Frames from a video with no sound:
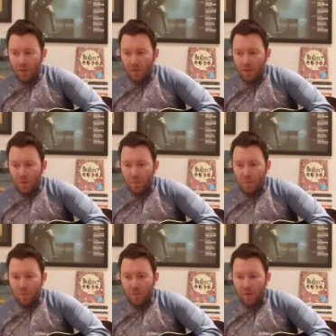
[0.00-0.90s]
A lot of
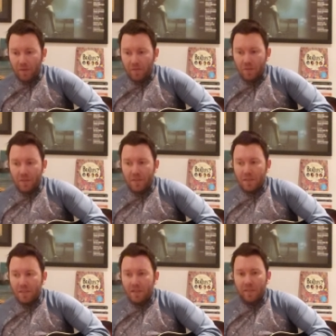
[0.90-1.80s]
people, when they first get a
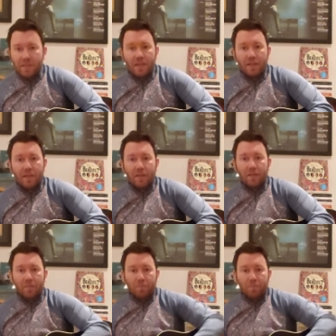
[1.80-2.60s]
guitar, they sit there,